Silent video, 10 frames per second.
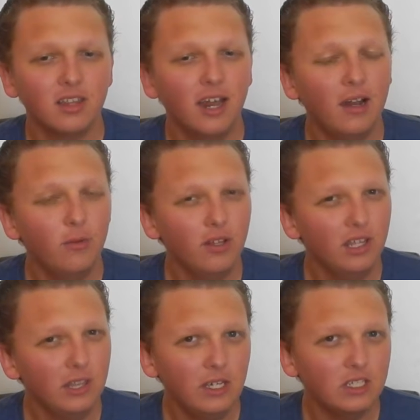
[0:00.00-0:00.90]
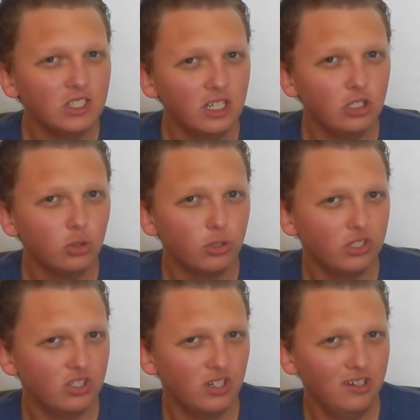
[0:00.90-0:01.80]
that I really think is
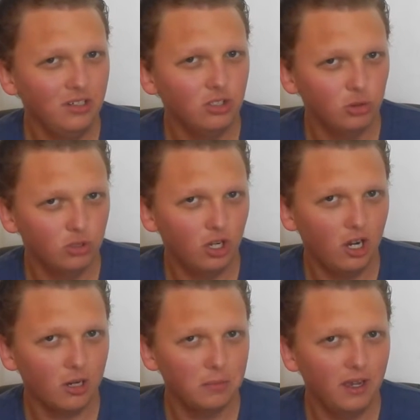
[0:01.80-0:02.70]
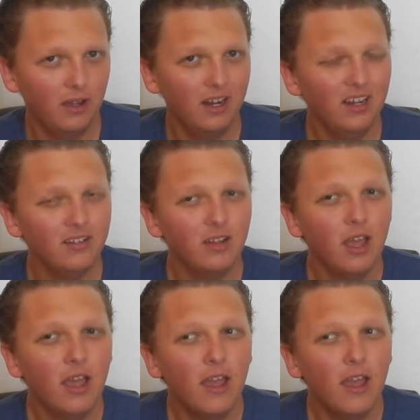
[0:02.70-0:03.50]
interesting to talk about and